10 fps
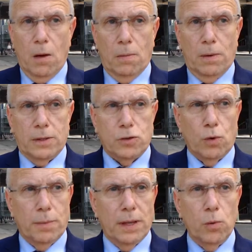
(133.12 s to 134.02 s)
Well, let's
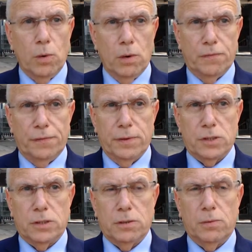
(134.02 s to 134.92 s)
talk about the world
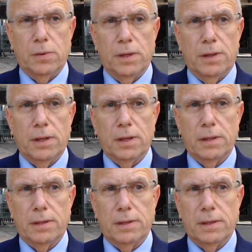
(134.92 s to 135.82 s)
first. We think
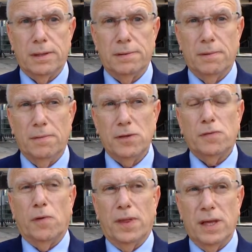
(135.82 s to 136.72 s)
that, first
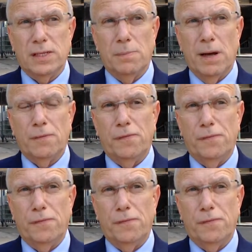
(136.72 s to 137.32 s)
of all, it's about